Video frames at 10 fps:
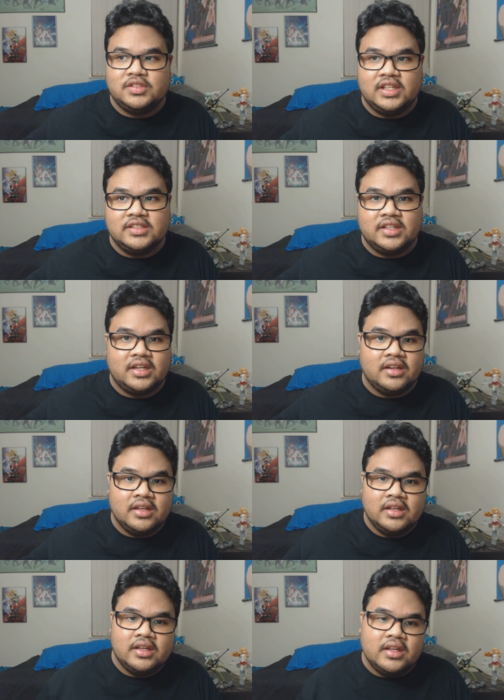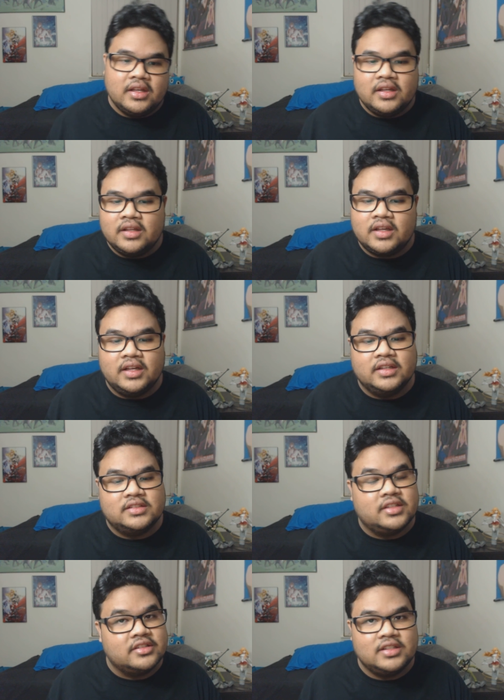season. Because
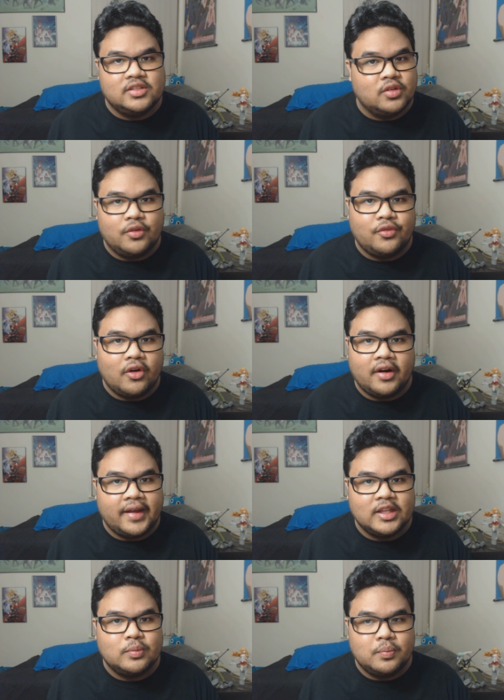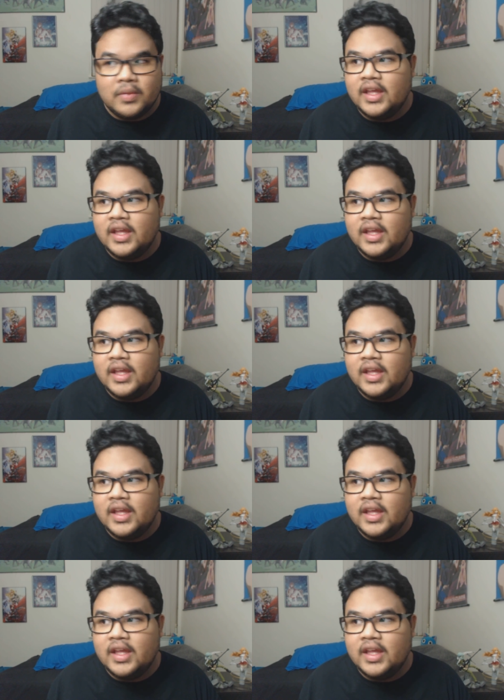seriously, so far it's